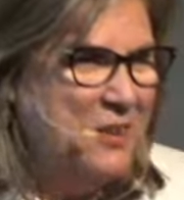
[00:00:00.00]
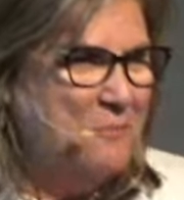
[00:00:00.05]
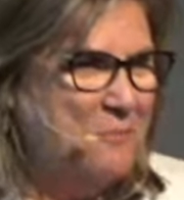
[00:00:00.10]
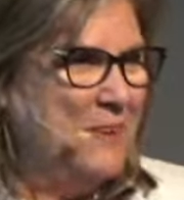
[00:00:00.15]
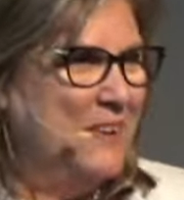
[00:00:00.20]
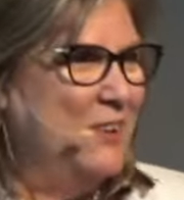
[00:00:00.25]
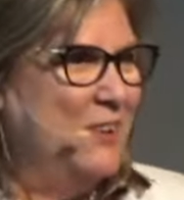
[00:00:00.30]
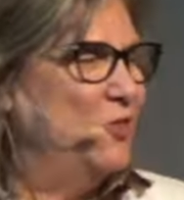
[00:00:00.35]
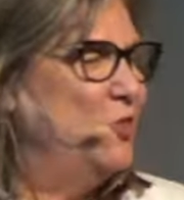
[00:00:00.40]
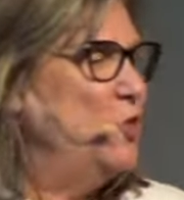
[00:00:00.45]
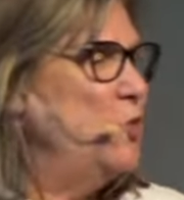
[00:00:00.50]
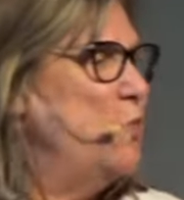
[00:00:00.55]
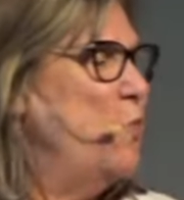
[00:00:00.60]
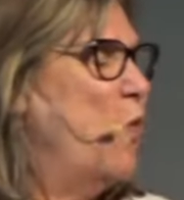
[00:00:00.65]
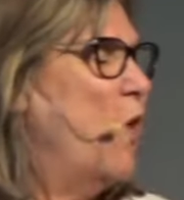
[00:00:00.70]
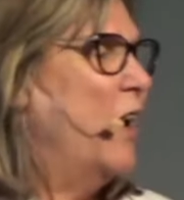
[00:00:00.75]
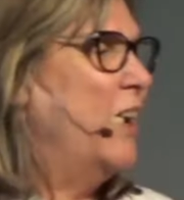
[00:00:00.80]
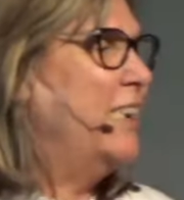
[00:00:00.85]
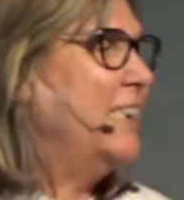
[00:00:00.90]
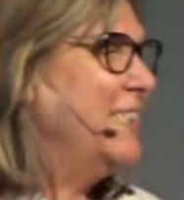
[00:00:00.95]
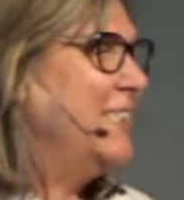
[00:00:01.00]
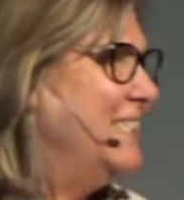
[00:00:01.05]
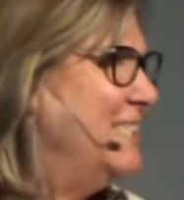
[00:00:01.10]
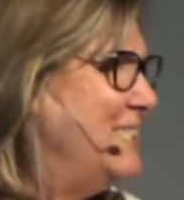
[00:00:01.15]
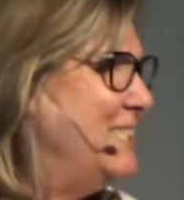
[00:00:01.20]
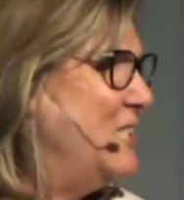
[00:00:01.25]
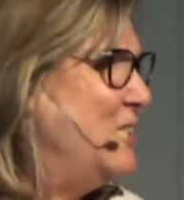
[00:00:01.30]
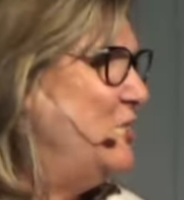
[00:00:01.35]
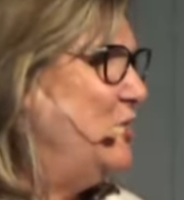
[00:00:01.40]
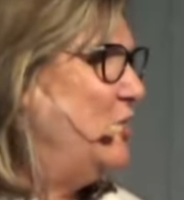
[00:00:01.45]
because you want to
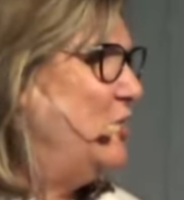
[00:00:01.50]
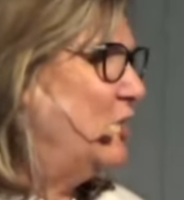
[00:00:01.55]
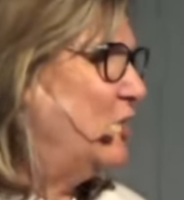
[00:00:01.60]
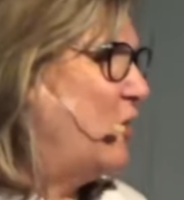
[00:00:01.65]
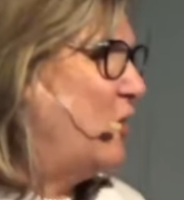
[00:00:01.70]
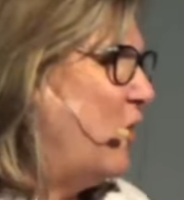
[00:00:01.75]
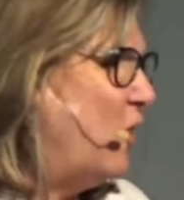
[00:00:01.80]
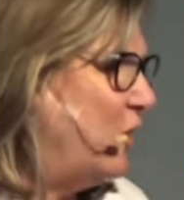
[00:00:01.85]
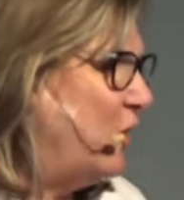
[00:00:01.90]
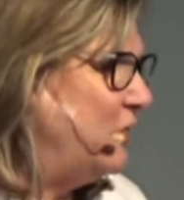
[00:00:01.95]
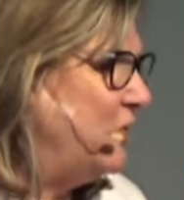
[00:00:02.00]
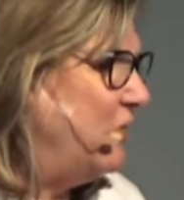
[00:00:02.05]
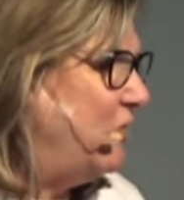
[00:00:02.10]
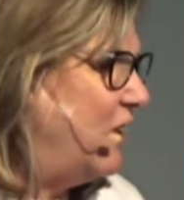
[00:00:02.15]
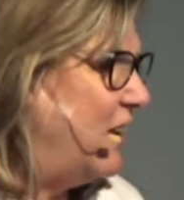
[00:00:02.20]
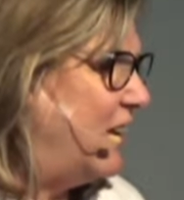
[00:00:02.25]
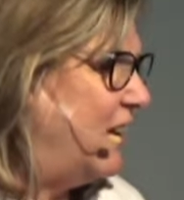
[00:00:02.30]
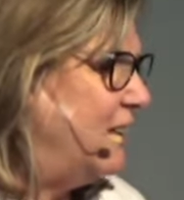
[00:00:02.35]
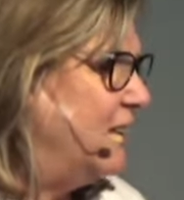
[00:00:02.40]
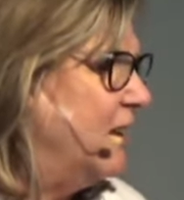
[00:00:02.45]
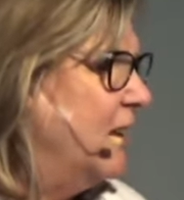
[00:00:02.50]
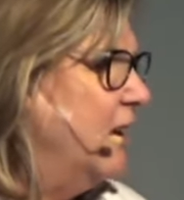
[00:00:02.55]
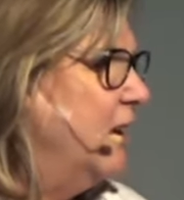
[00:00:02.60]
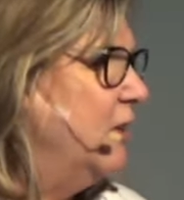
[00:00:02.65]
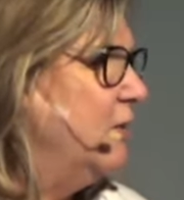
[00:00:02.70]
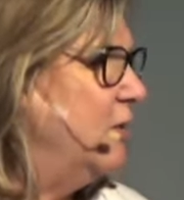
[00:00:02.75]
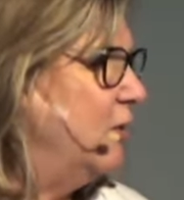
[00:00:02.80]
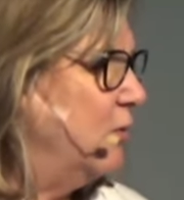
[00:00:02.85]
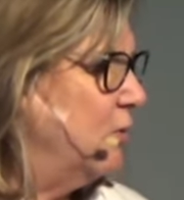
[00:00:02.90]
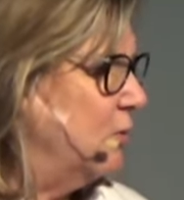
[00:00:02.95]
continue to cultivate
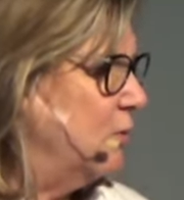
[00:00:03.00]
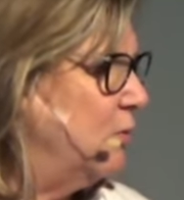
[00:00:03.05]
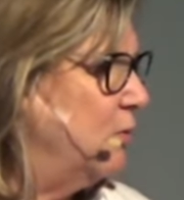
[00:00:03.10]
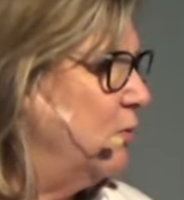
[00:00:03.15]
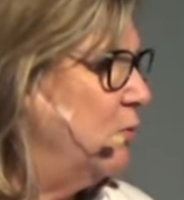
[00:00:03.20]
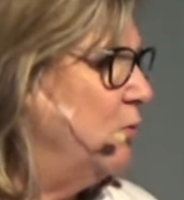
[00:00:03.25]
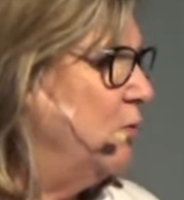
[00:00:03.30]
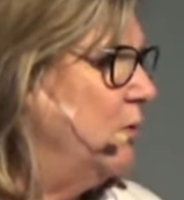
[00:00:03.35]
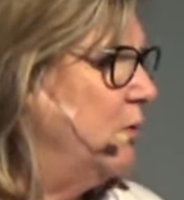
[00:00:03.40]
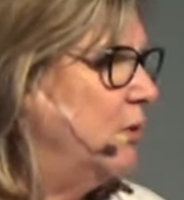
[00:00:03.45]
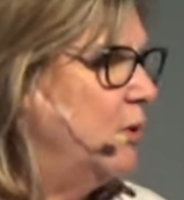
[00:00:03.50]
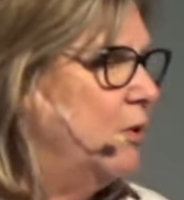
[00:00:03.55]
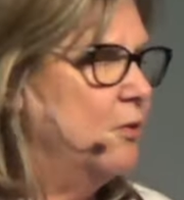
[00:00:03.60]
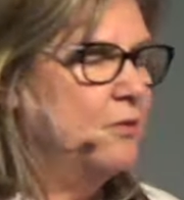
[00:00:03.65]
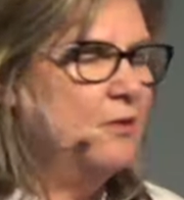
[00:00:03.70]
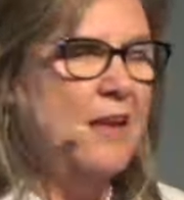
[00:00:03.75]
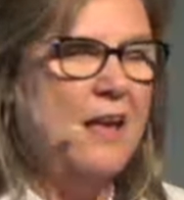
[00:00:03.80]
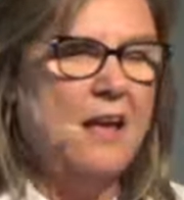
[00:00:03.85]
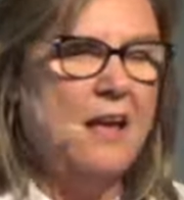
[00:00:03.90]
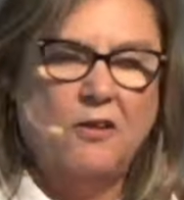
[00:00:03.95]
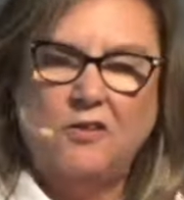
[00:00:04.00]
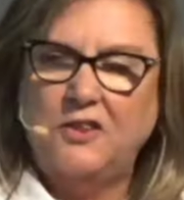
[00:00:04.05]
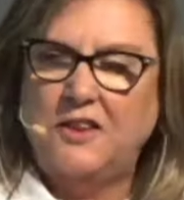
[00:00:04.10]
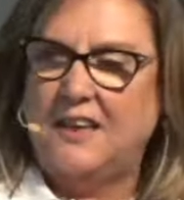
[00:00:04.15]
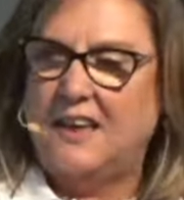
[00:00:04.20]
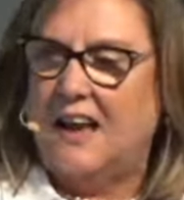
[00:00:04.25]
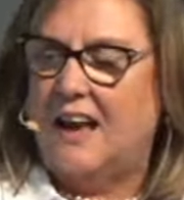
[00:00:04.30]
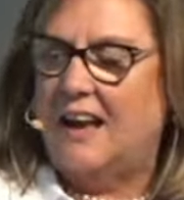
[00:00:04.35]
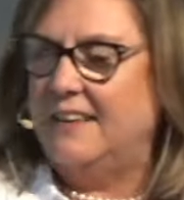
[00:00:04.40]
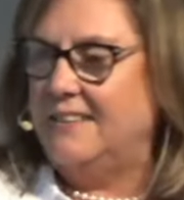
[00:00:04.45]
those
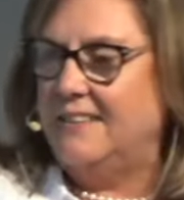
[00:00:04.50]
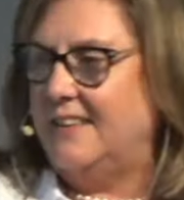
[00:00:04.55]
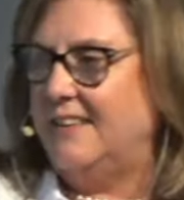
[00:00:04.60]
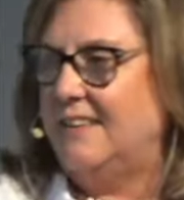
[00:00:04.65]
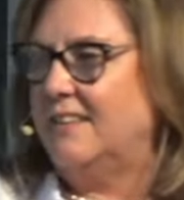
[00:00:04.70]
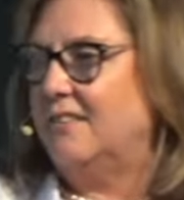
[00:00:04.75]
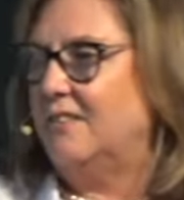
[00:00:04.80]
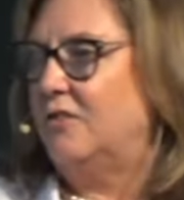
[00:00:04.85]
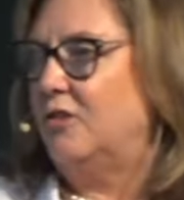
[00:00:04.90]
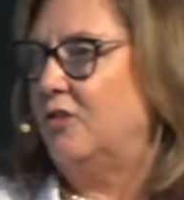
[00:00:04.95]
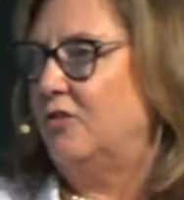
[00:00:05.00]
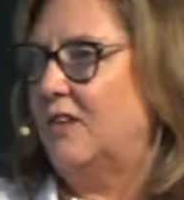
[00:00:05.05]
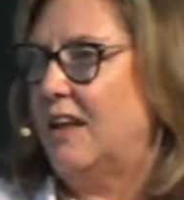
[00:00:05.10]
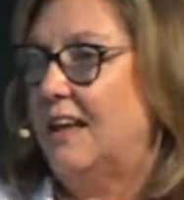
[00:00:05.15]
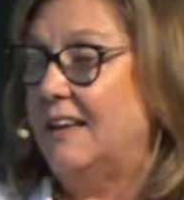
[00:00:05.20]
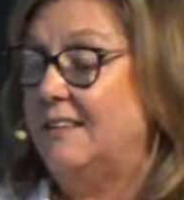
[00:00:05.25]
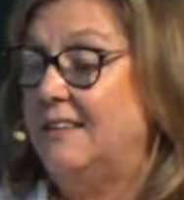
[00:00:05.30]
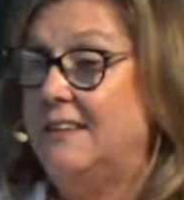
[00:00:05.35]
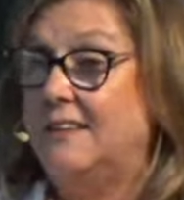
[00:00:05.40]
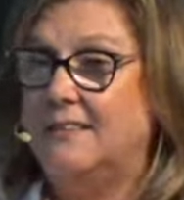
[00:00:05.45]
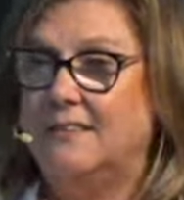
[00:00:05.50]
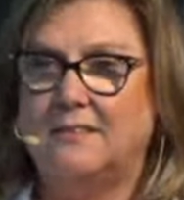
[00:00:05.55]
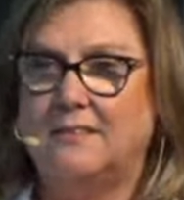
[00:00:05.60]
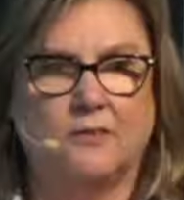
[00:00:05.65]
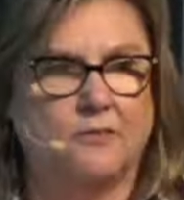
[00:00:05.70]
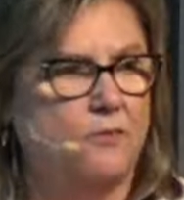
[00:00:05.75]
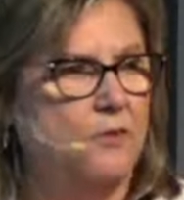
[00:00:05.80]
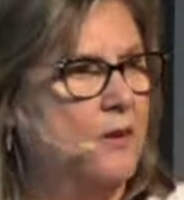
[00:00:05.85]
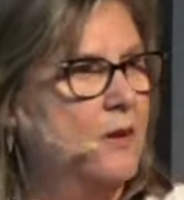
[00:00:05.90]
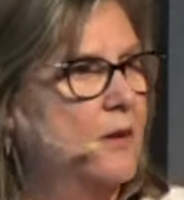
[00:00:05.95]
healthy ideas, those ideas
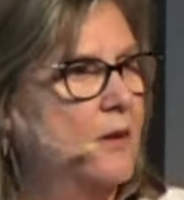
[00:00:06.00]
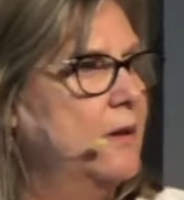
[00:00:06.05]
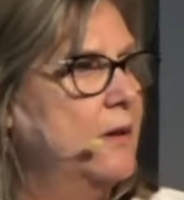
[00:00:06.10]
of